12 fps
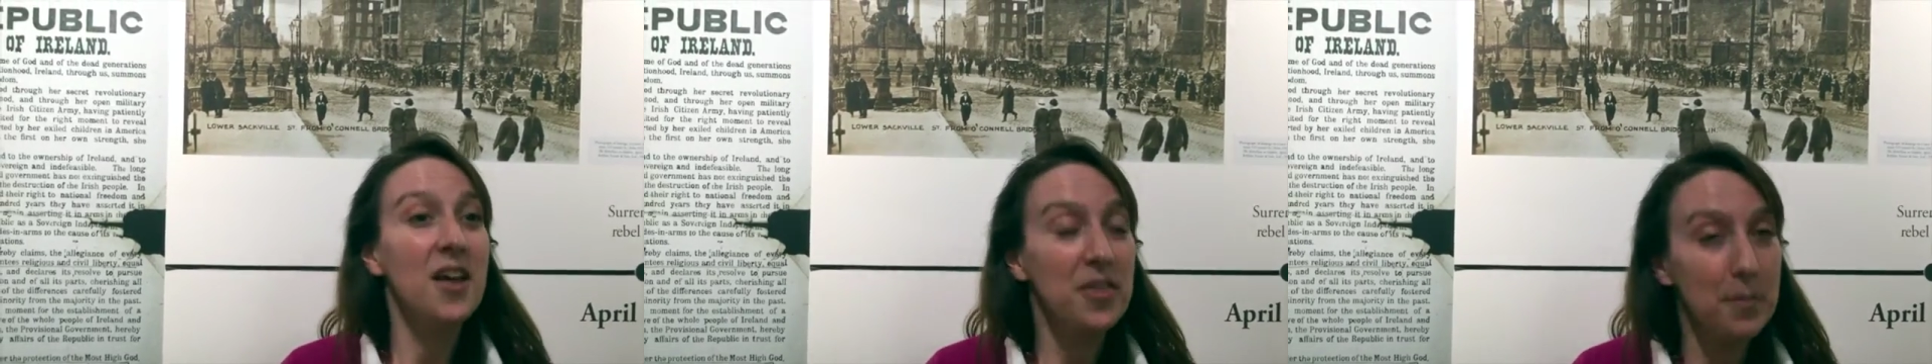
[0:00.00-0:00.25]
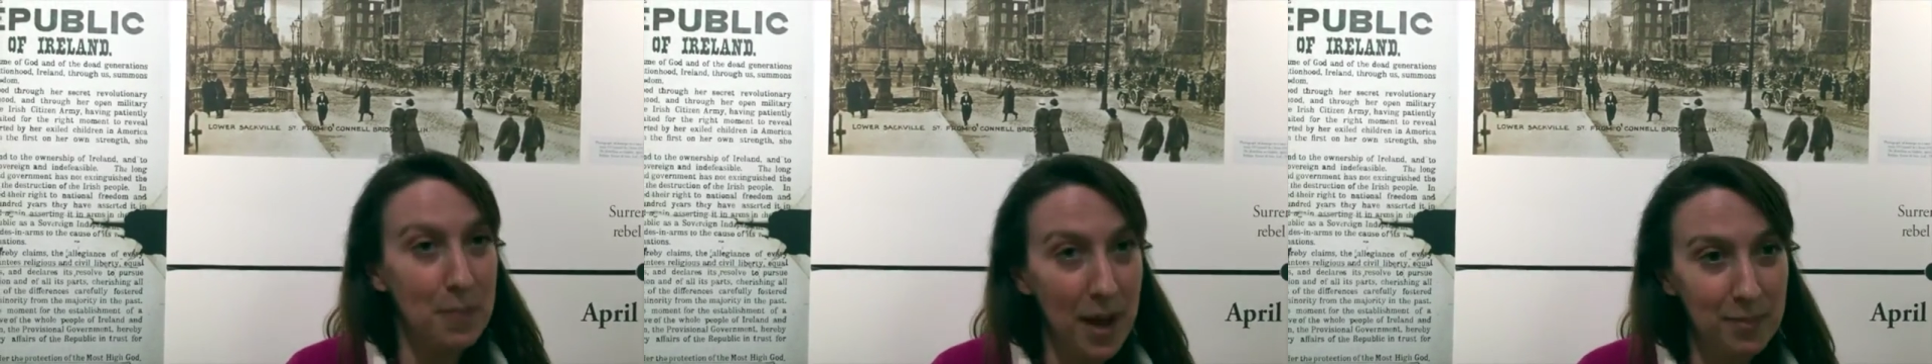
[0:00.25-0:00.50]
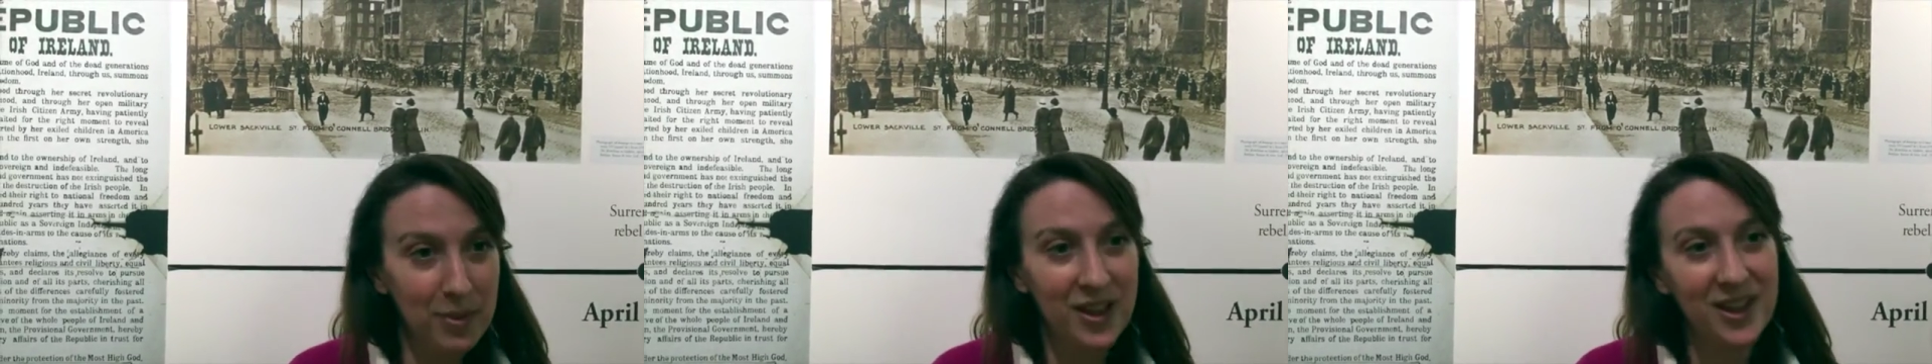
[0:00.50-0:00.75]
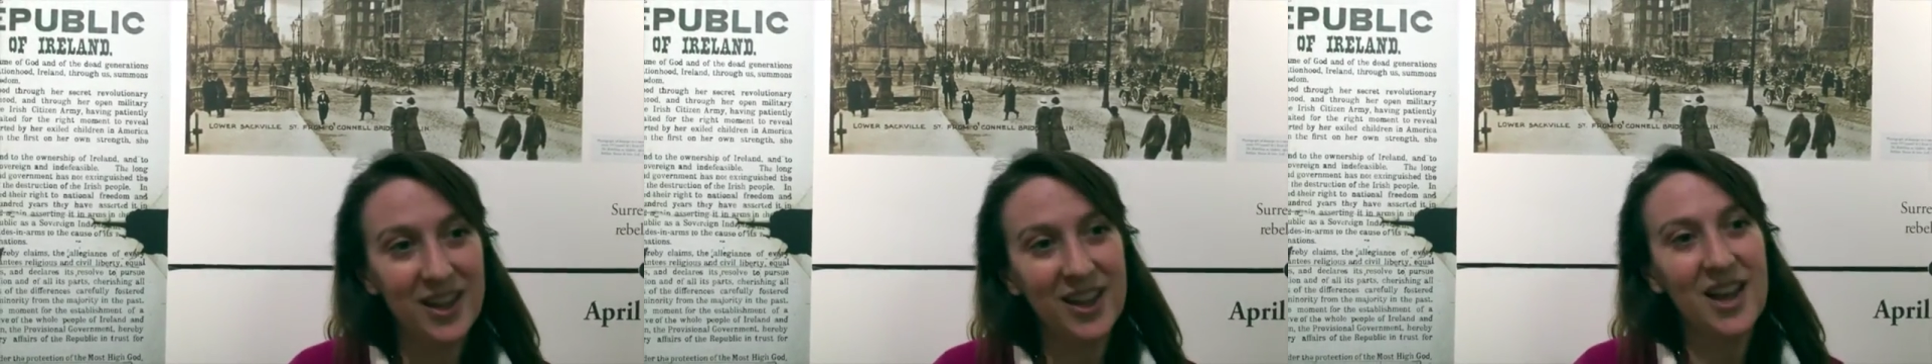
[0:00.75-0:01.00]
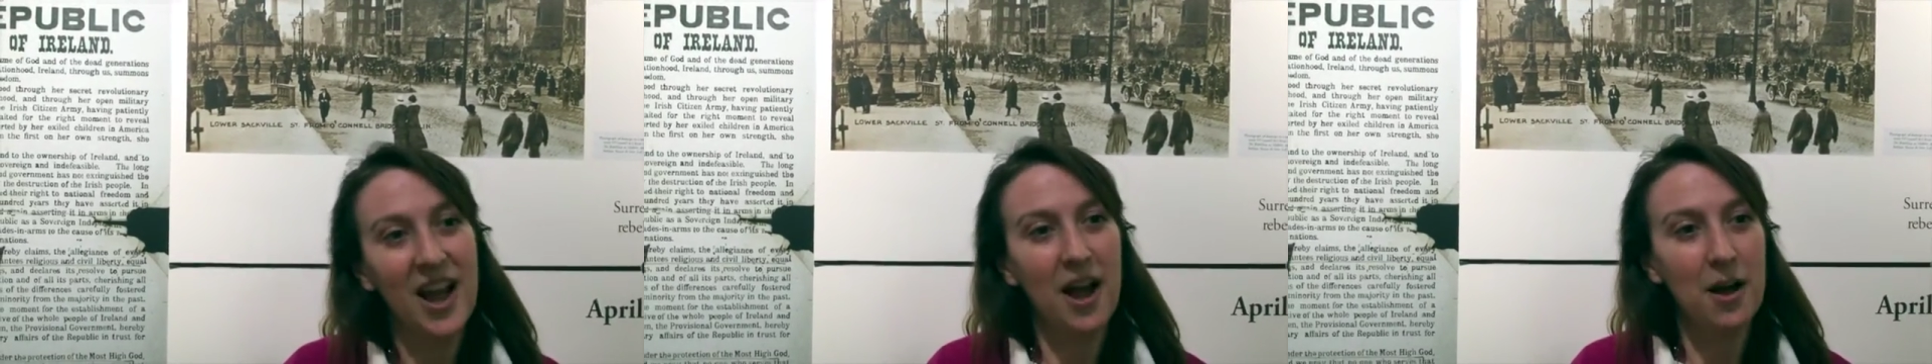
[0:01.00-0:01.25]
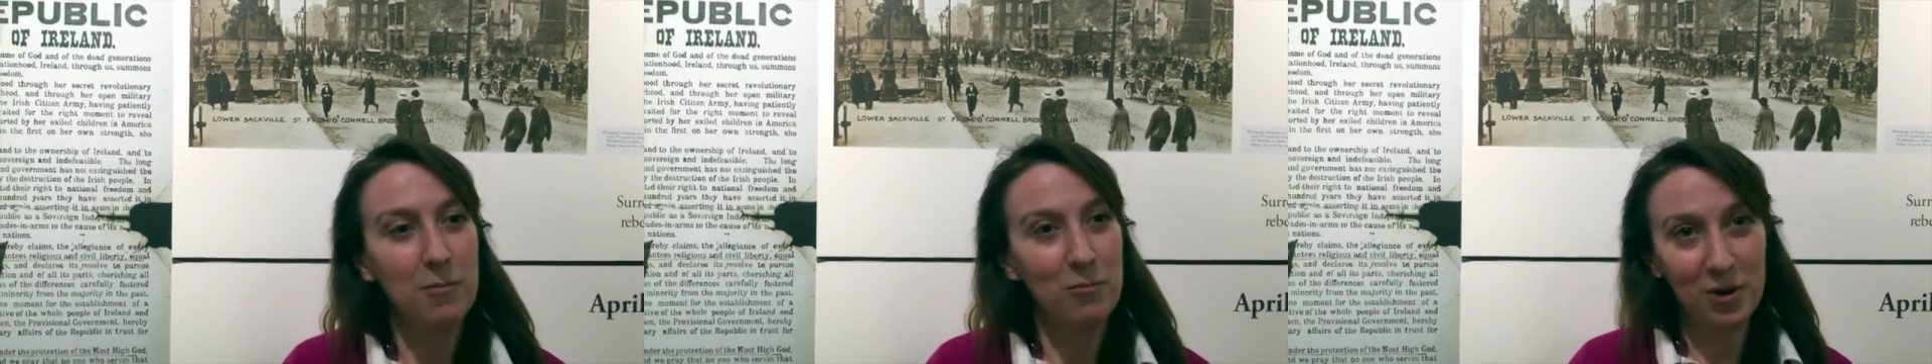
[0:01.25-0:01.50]
the public,
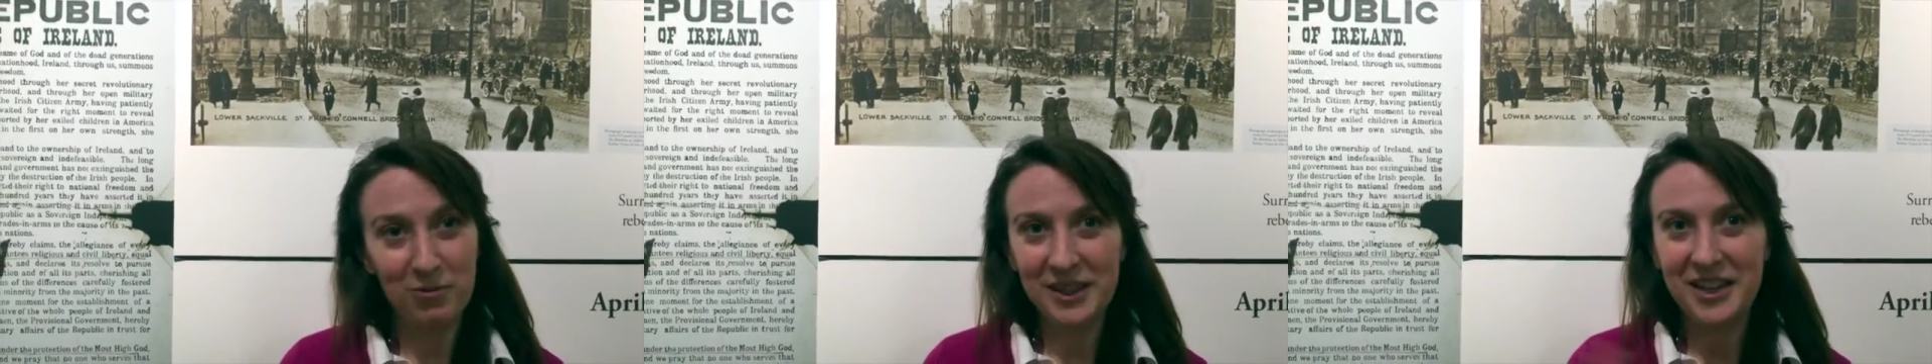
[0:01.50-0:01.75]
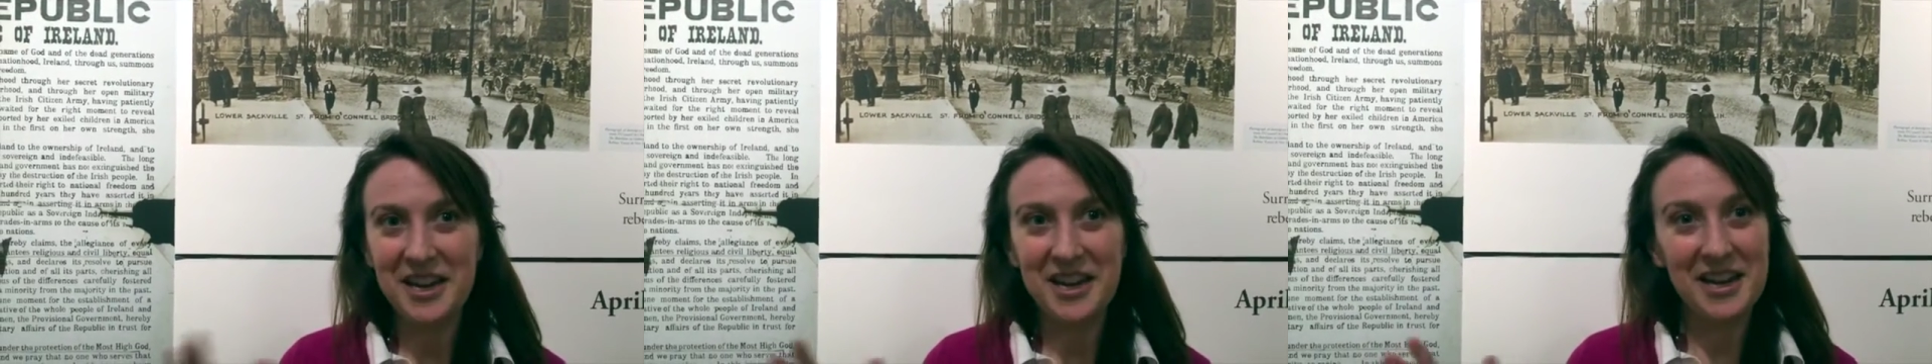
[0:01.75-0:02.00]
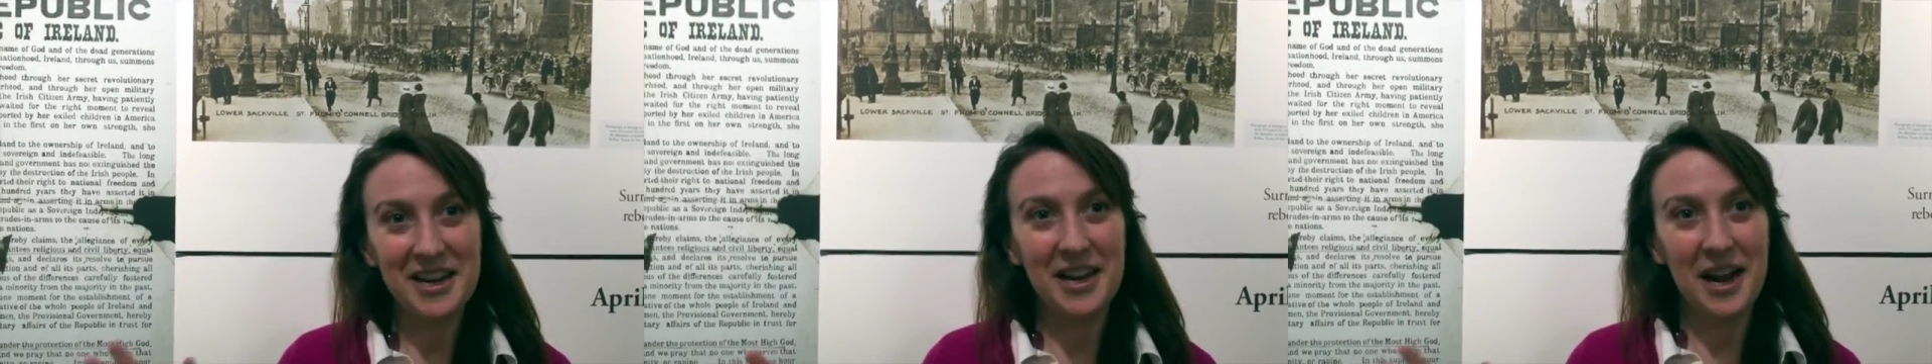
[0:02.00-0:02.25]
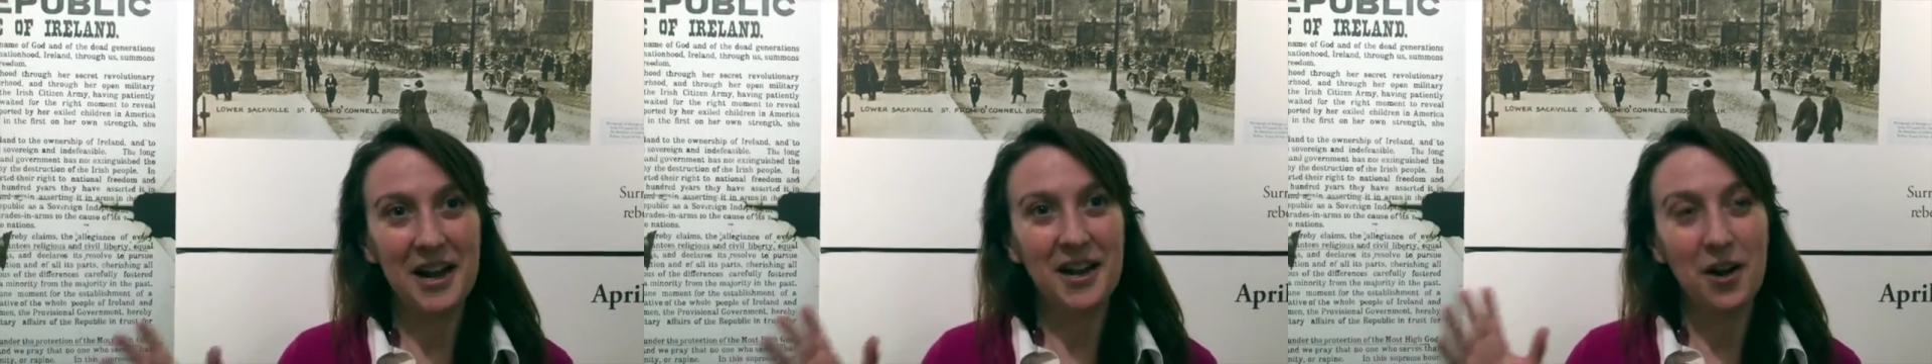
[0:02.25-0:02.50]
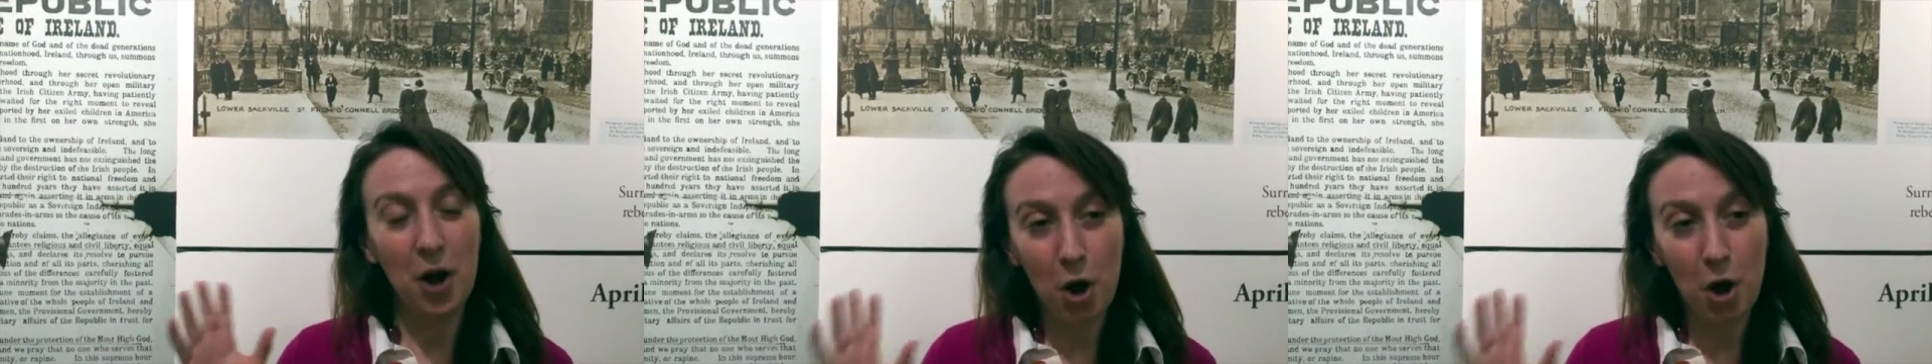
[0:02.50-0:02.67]
um, we're really uh,